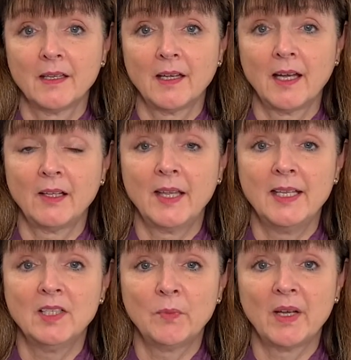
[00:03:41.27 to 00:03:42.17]
I'll
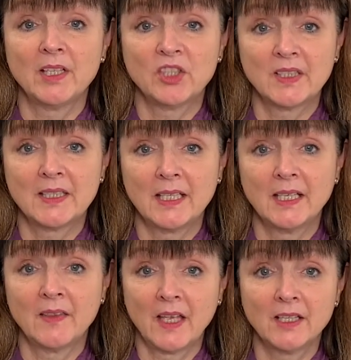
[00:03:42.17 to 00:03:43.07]
end by just
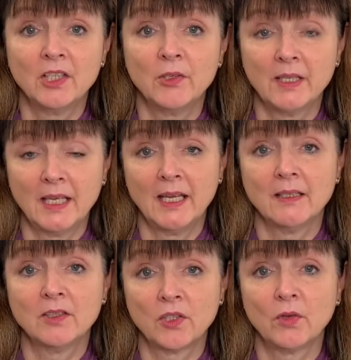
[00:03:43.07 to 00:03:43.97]
saying thank you
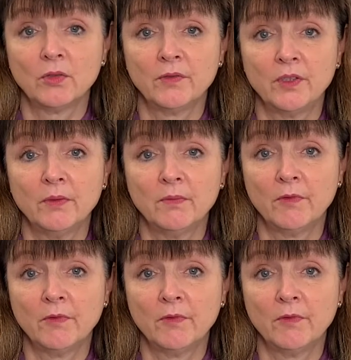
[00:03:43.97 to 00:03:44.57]
again to all of you